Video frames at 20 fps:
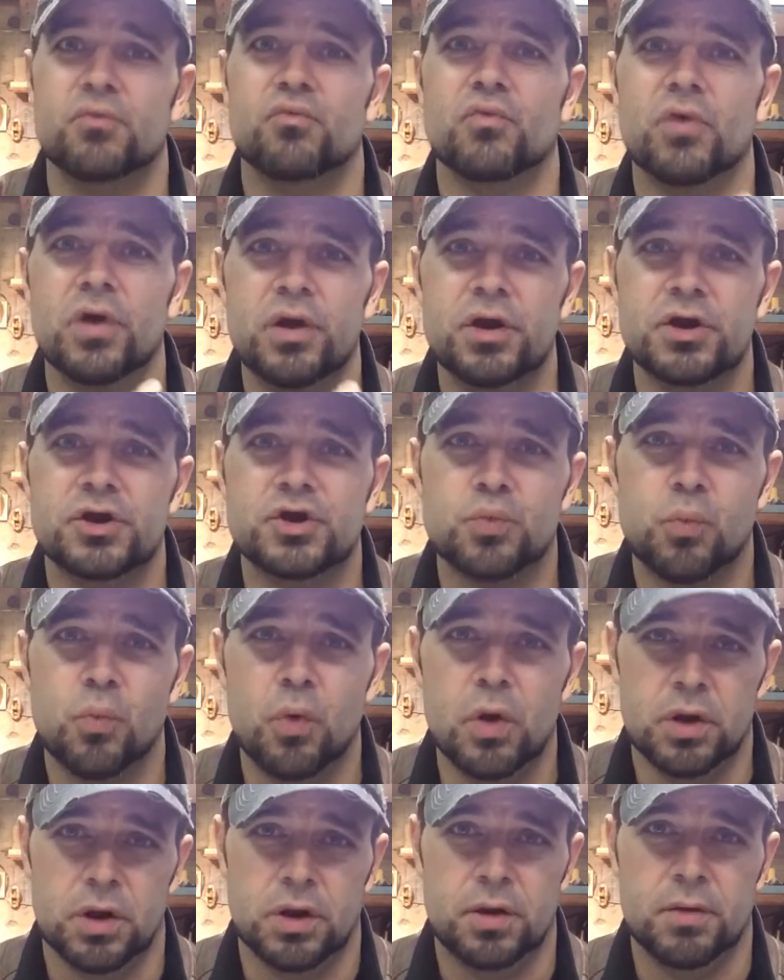really
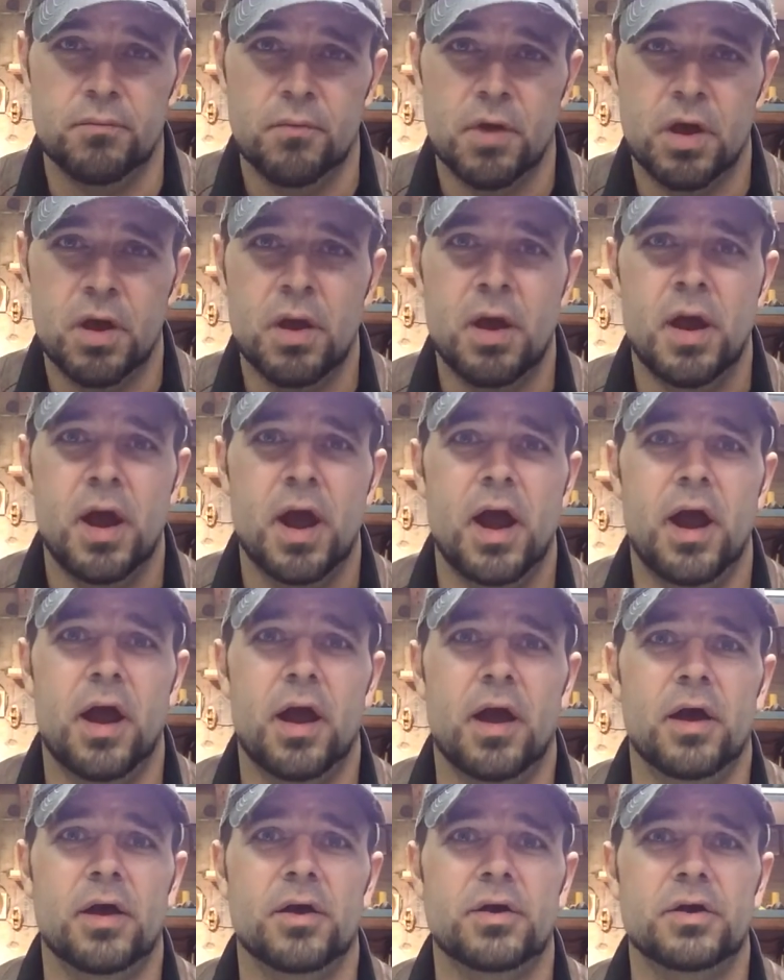swollen
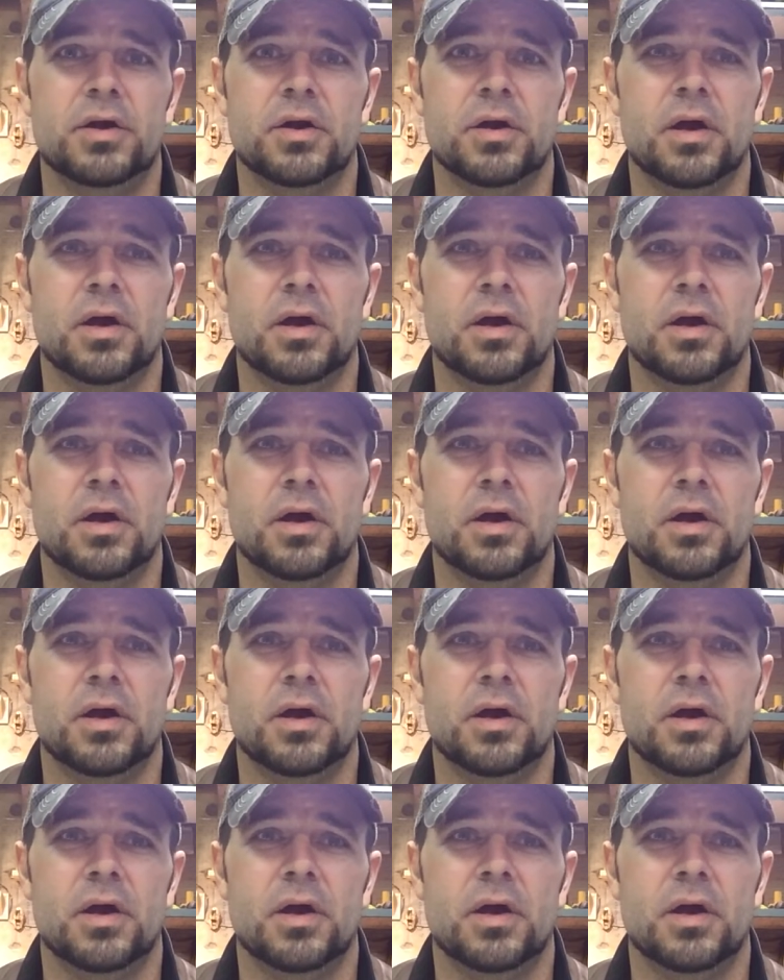and